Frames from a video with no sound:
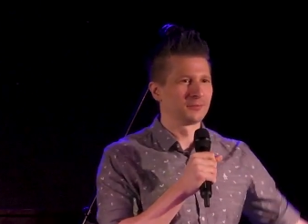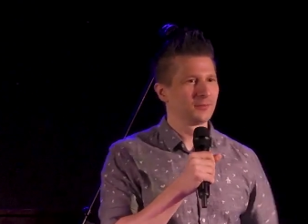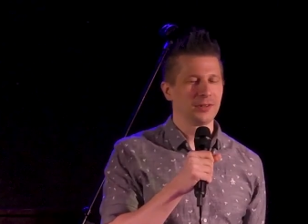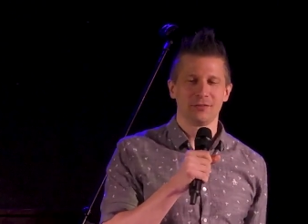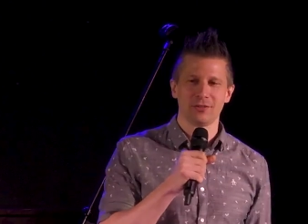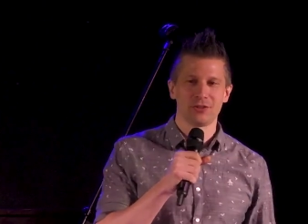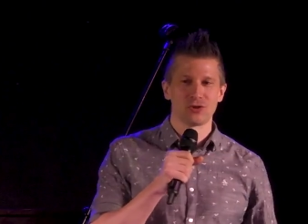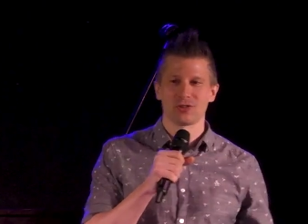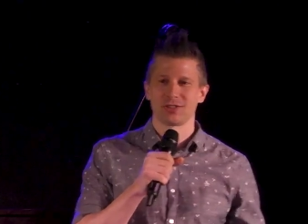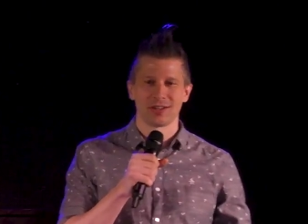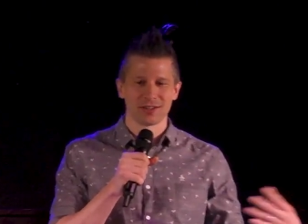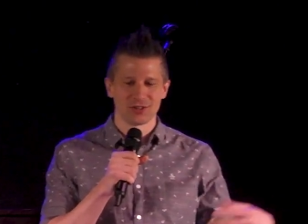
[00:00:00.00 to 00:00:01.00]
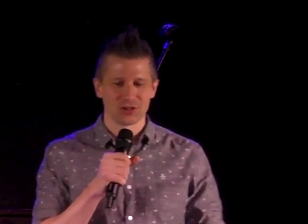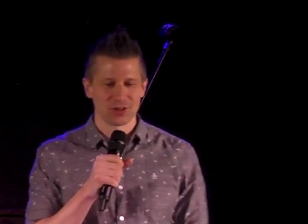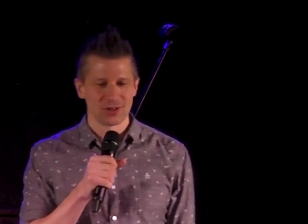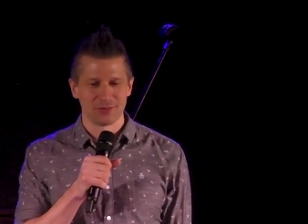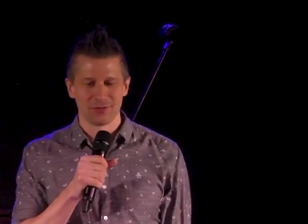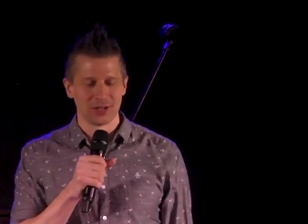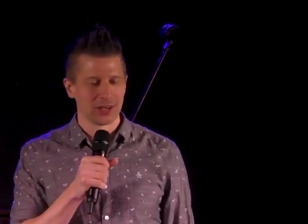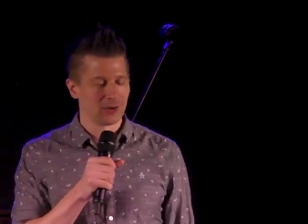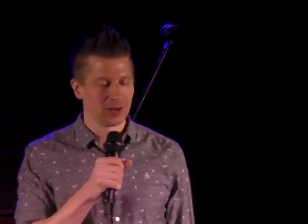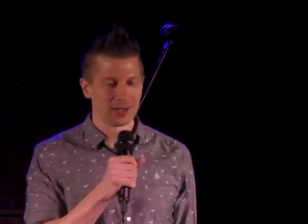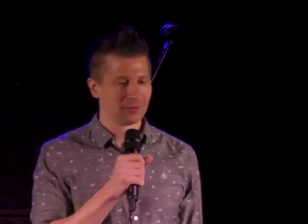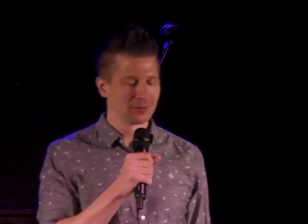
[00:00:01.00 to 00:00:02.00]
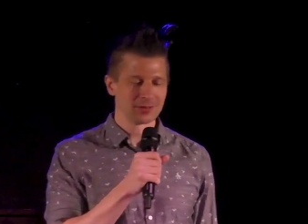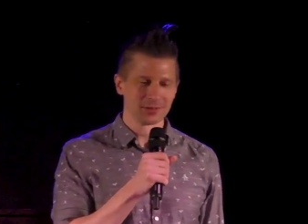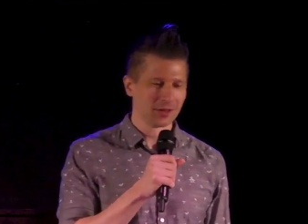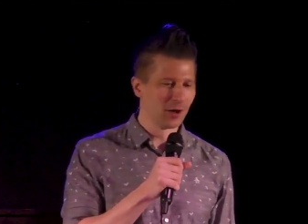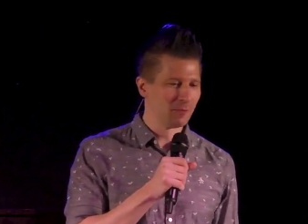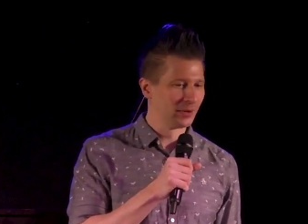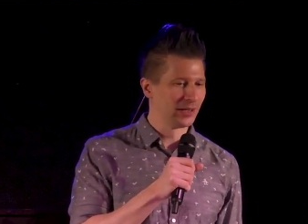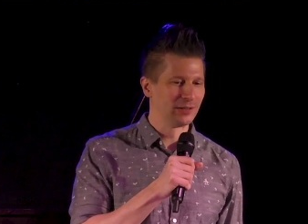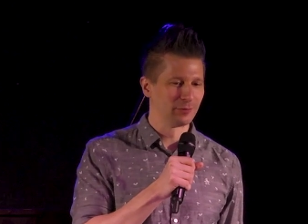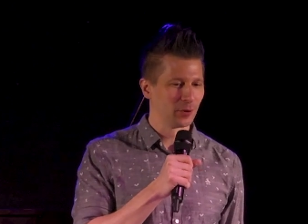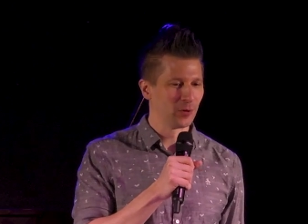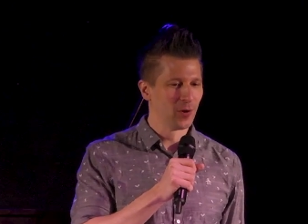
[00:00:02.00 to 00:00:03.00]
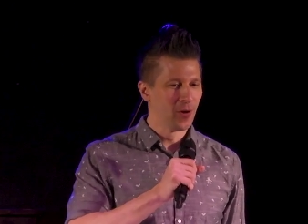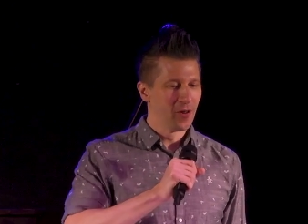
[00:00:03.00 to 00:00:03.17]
If you're interested, I can show you a video later. It was unbelievable.